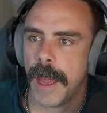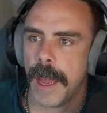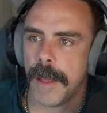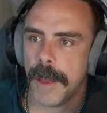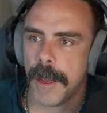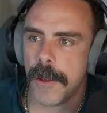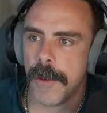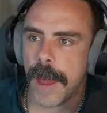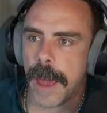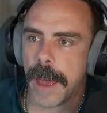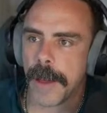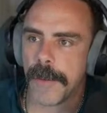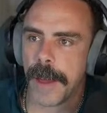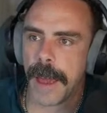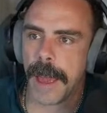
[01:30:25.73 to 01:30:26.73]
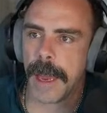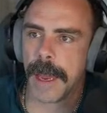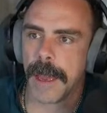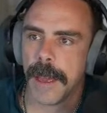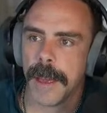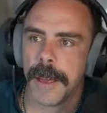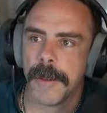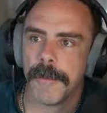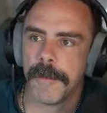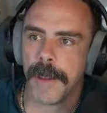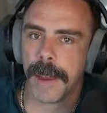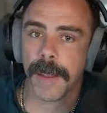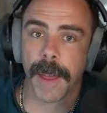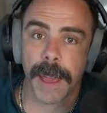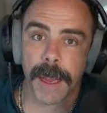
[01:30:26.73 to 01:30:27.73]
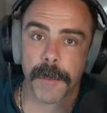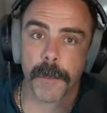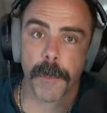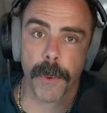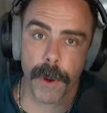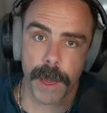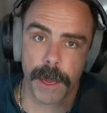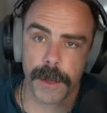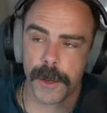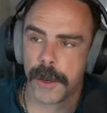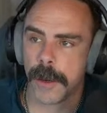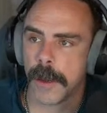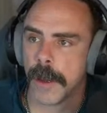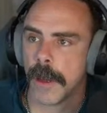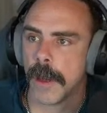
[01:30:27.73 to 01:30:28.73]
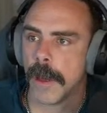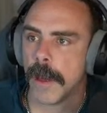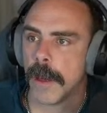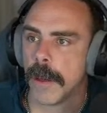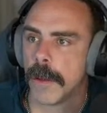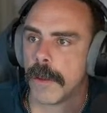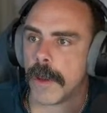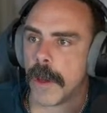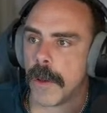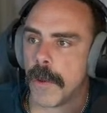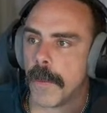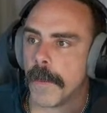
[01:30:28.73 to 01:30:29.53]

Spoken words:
and then you have a VLAN bridge. So